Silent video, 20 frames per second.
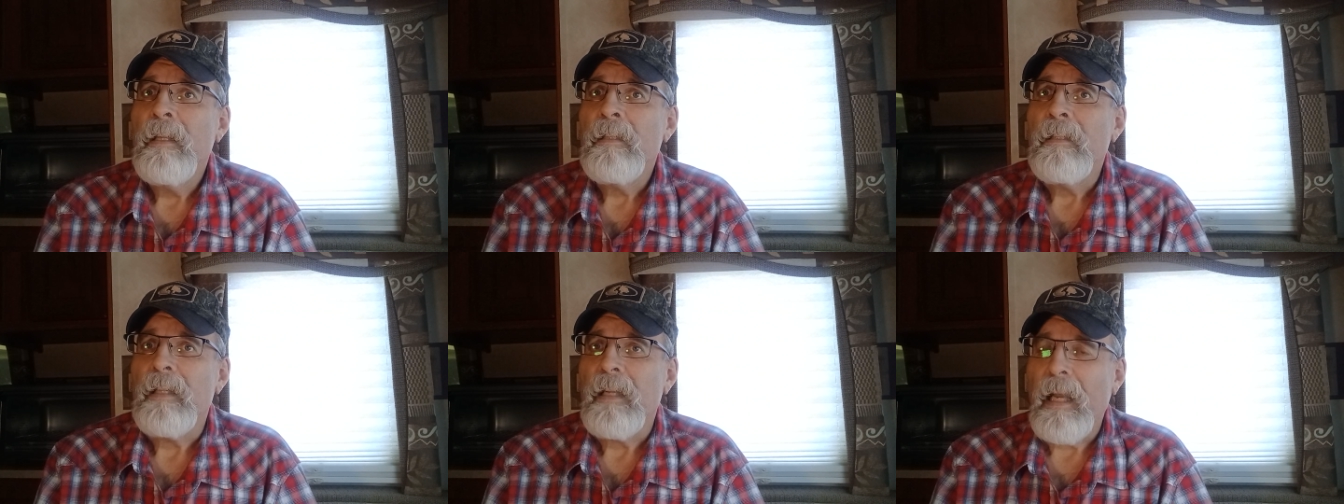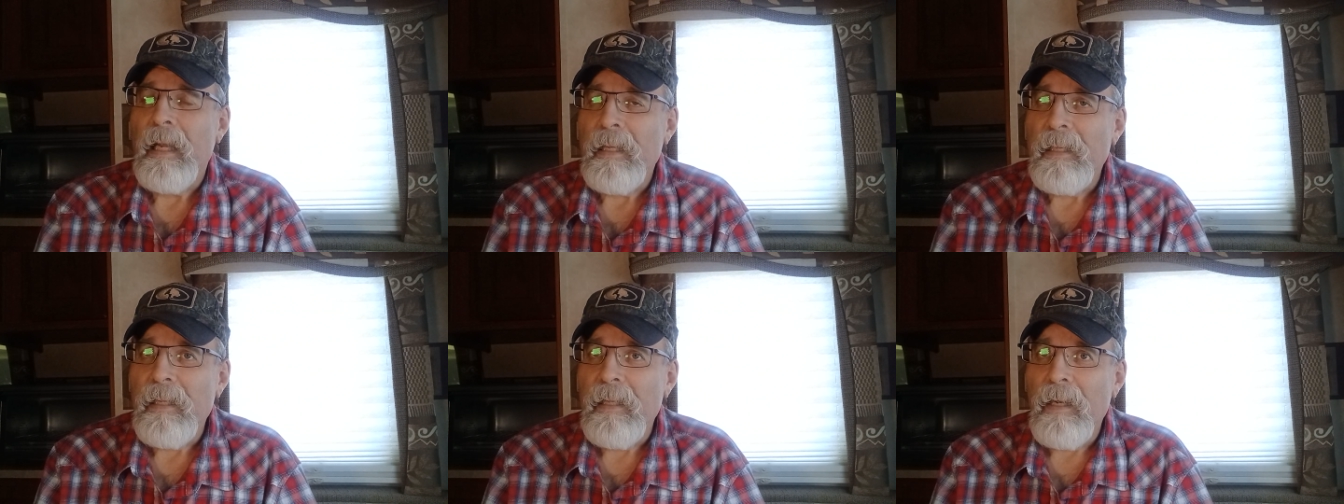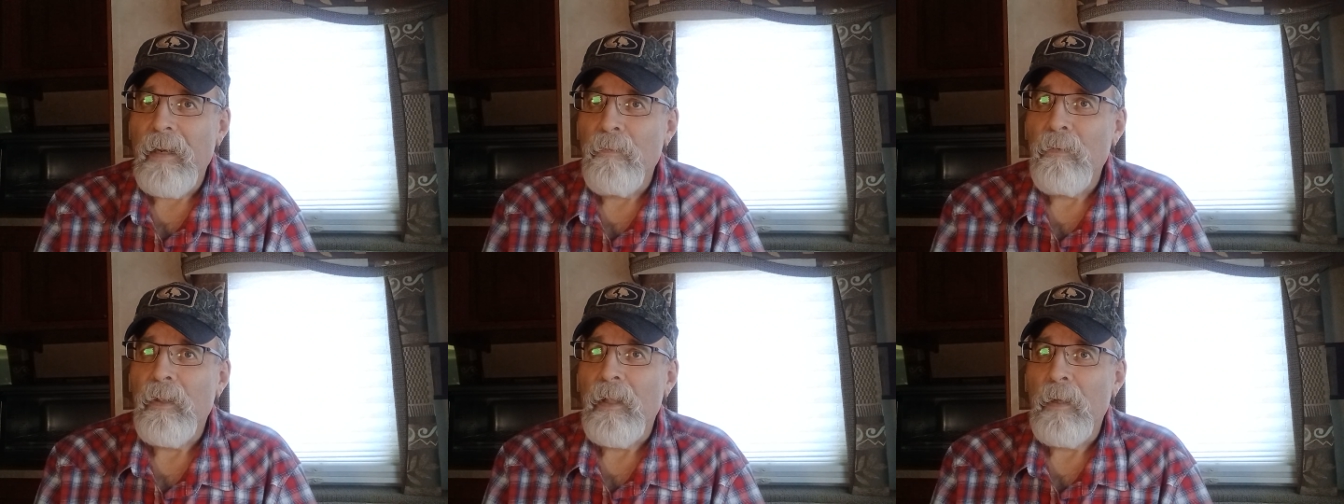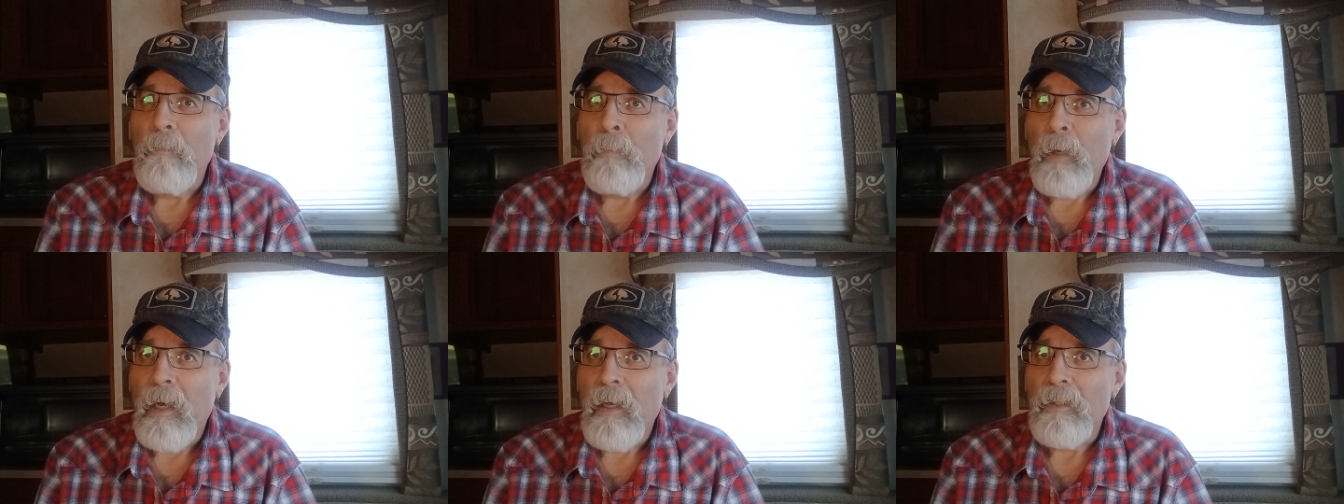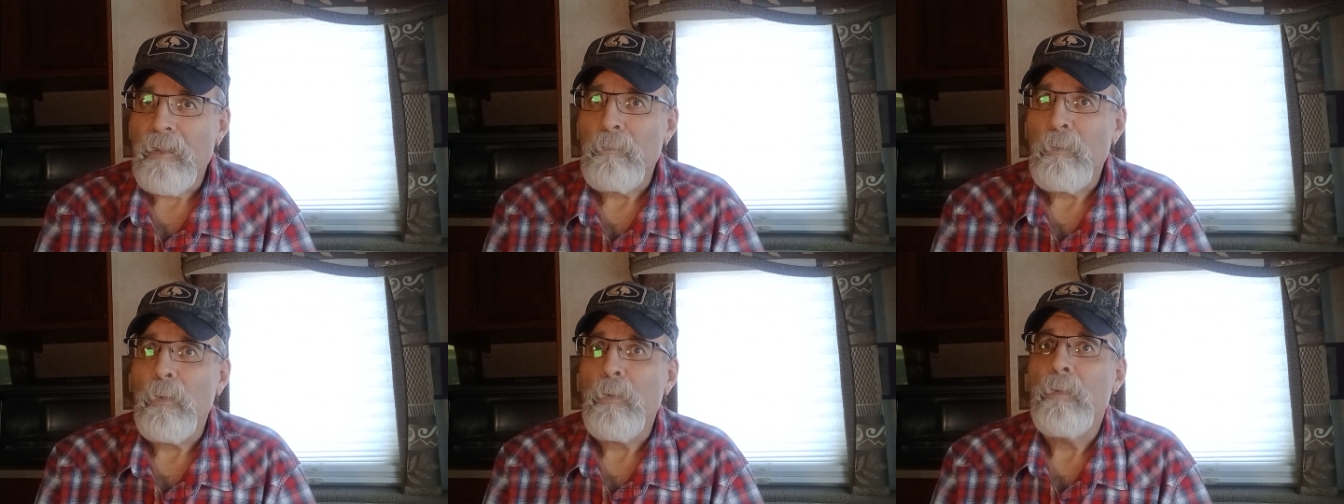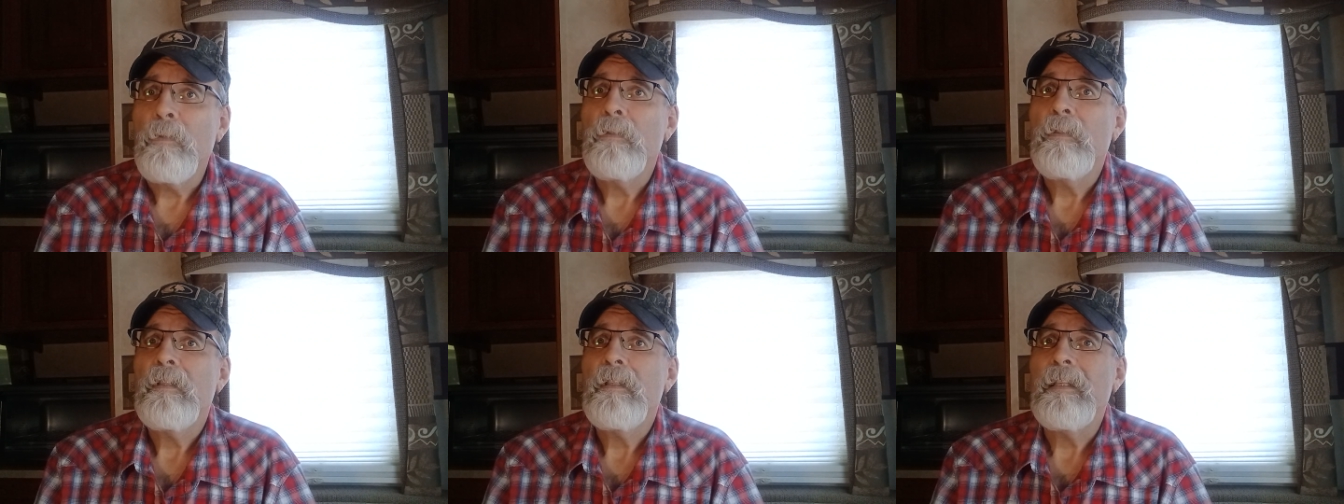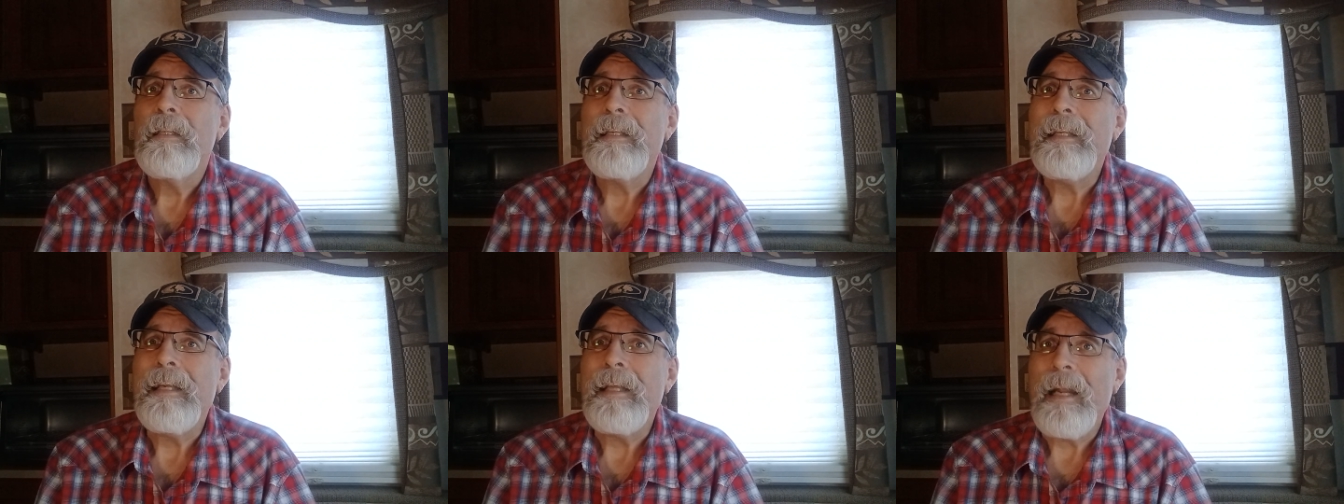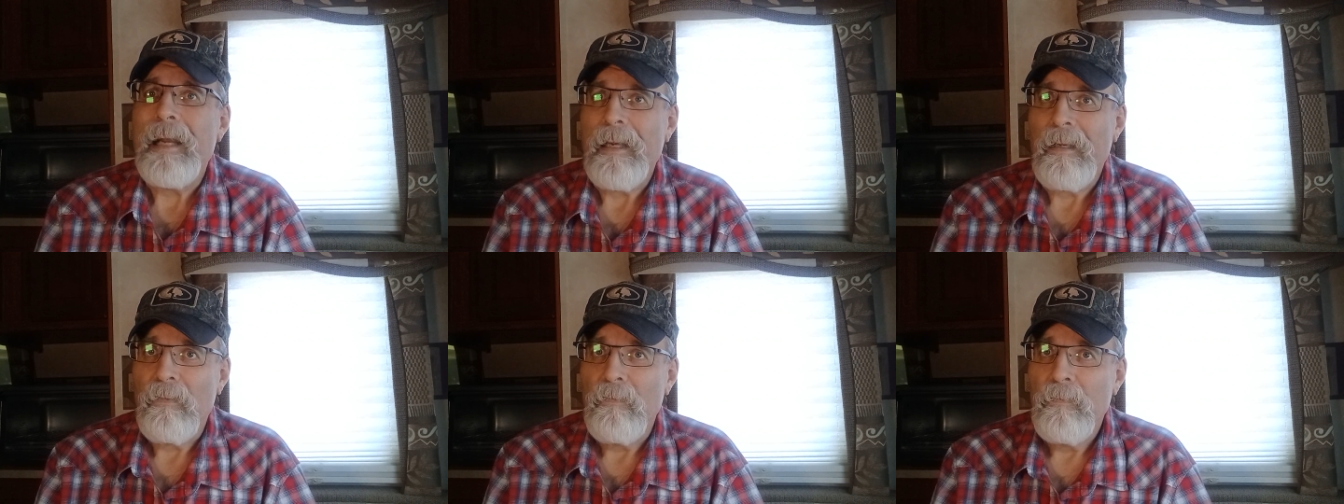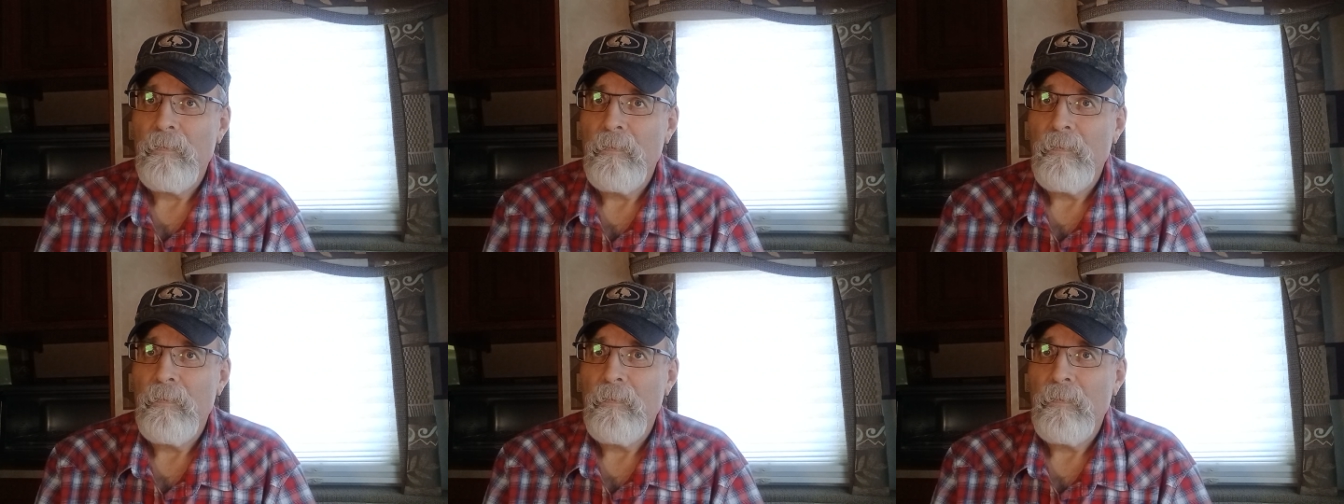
that I did everything possible to get out,